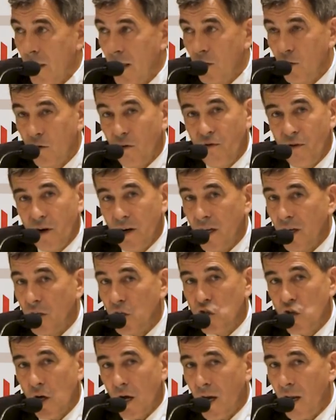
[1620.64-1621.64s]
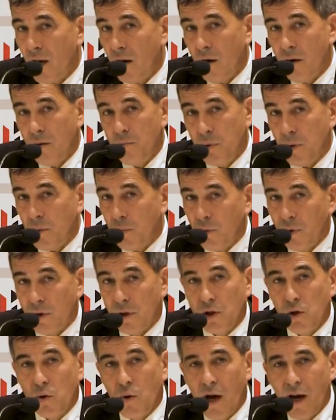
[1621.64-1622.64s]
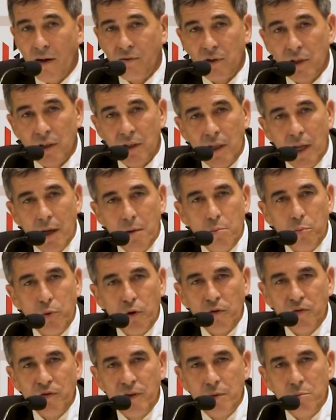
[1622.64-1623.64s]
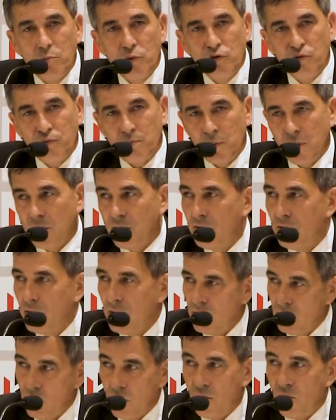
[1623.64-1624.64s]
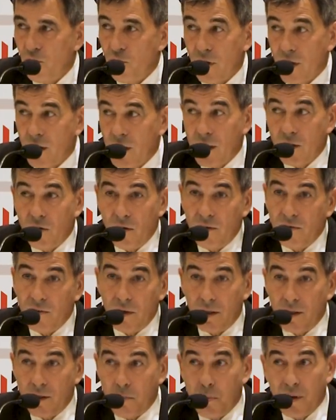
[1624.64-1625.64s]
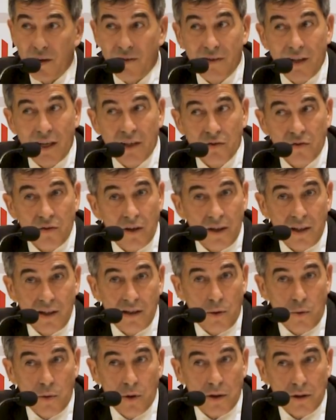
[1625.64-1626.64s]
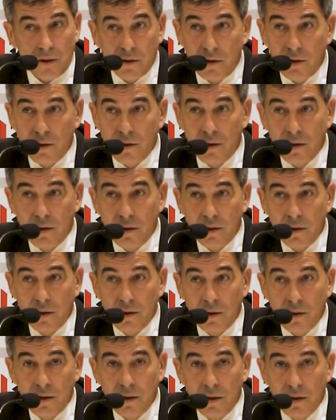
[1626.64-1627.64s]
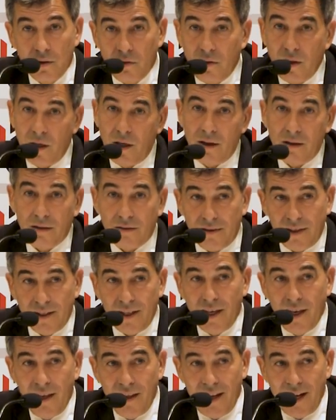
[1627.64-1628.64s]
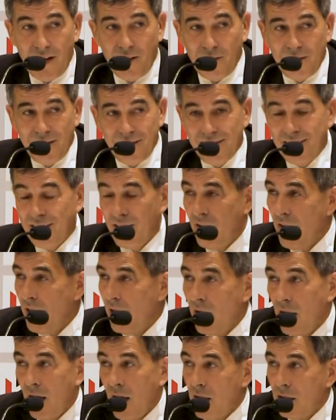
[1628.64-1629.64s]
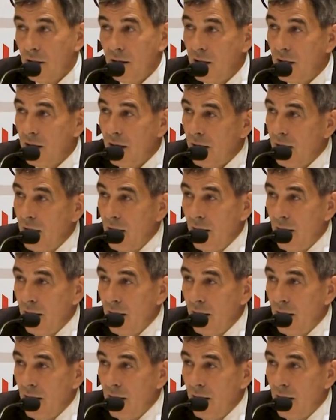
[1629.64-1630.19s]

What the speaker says: You are very agile people. You have the tempo of the movement. Don't forget you have the best dancer in the world. Seriously. Now the